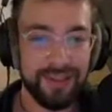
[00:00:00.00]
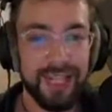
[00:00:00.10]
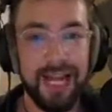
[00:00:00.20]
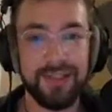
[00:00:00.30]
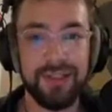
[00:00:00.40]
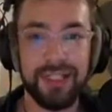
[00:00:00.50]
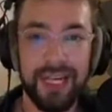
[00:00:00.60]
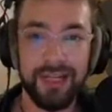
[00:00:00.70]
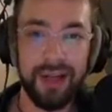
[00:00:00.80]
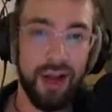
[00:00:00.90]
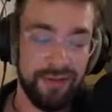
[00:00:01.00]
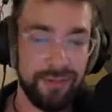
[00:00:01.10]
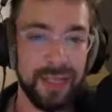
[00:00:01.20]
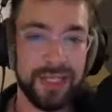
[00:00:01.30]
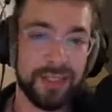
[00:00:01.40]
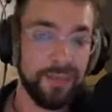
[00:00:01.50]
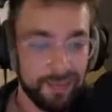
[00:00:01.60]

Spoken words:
not to get off picks,